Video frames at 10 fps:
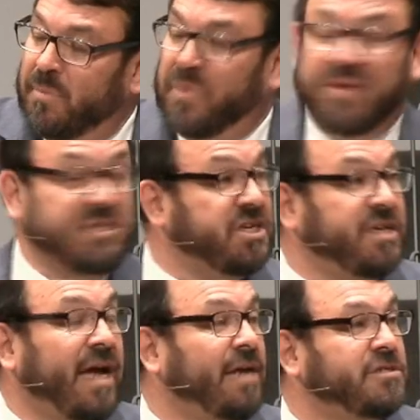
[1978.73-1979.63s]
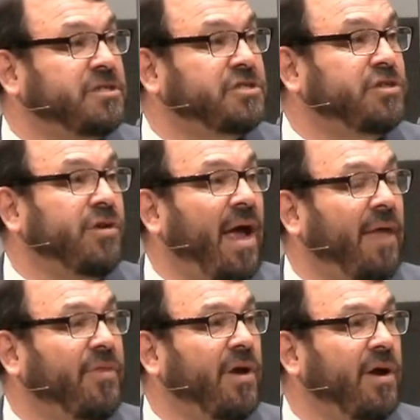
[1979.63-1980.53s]
But the Gentiles just stood
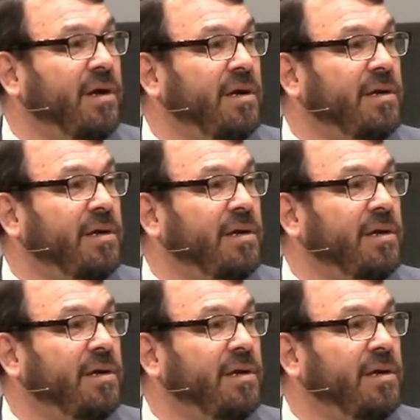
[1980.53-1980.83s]
out there.